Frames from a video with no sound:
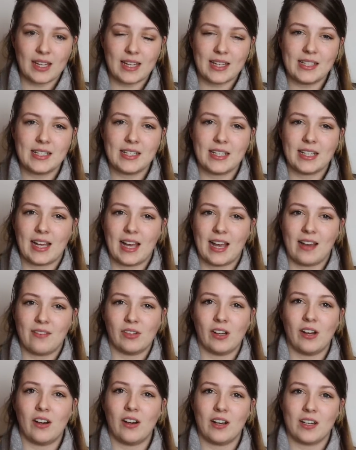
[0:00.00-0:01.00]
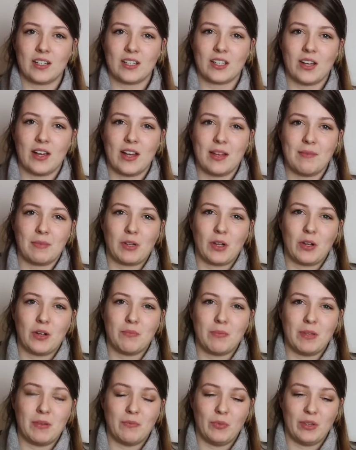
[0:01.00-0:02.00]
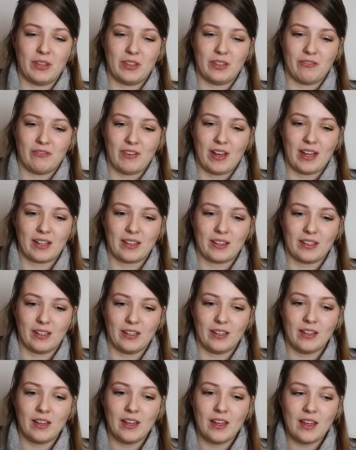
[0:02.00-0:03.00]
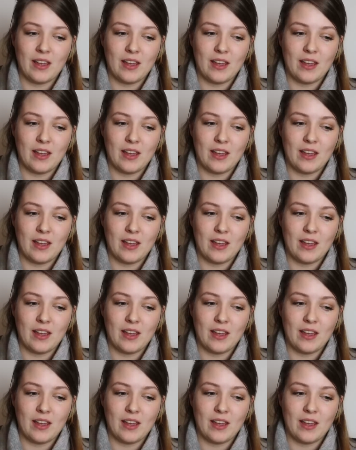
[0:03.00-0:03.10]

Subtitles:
India have a hard time coping with the fact that